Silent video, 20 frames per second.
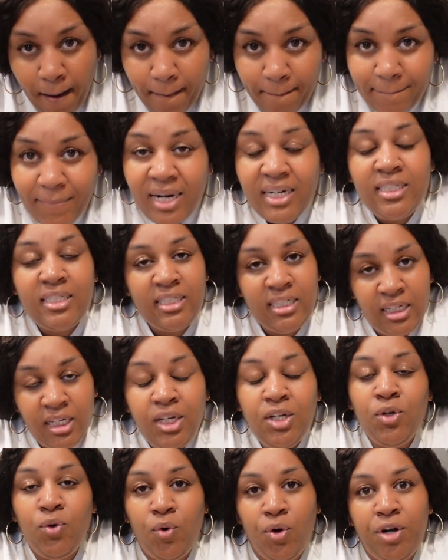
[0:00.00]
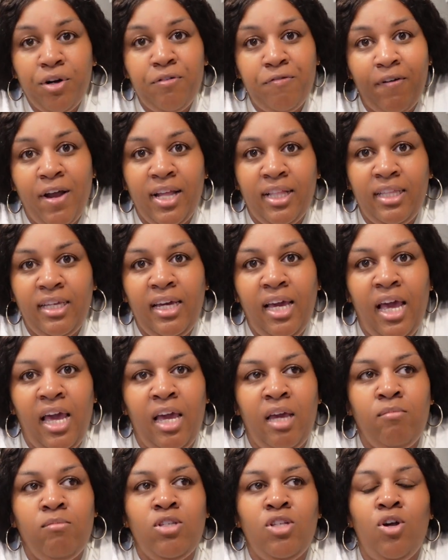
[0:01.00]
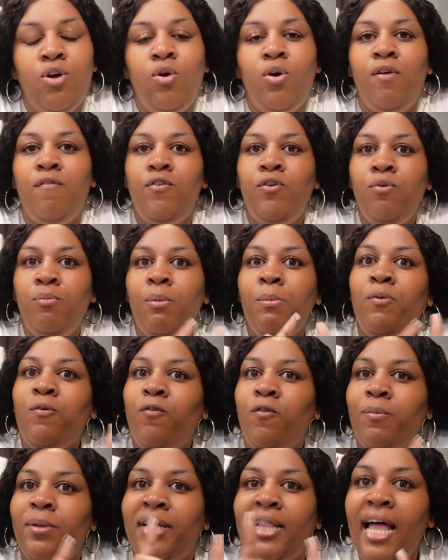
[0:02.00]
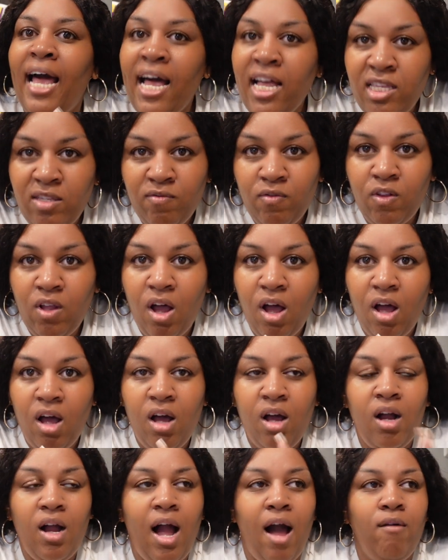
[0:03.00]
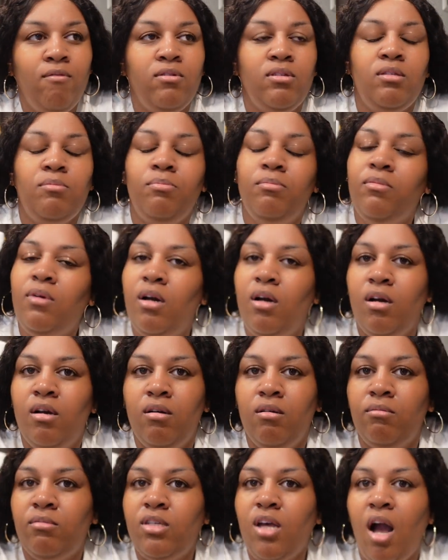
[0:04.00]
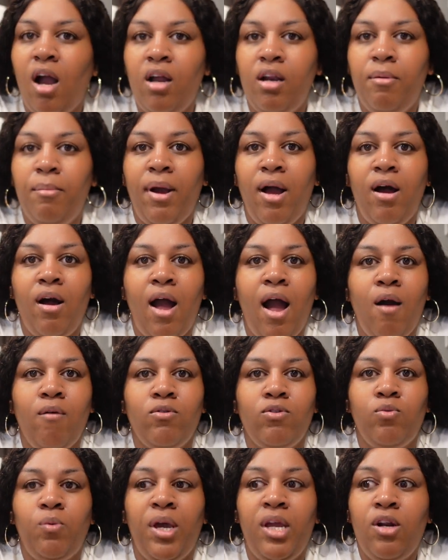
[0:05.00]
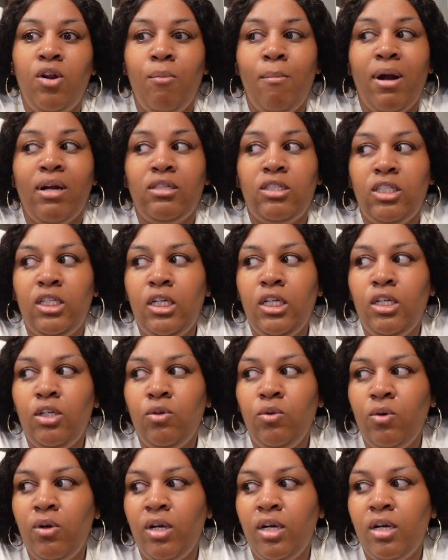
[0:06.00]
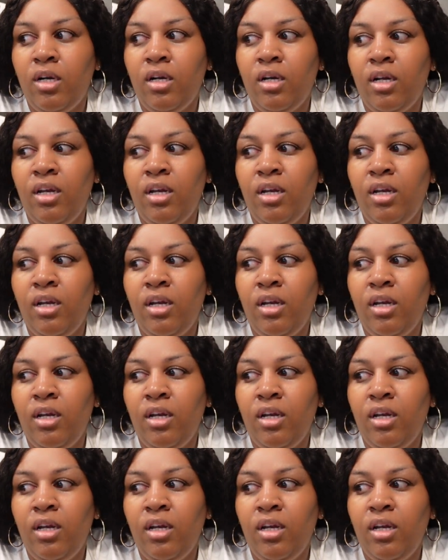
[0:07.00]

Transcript: My Shein order finally came. So if you remember from the last vlog, I was talking about I was waiting on my Shein order.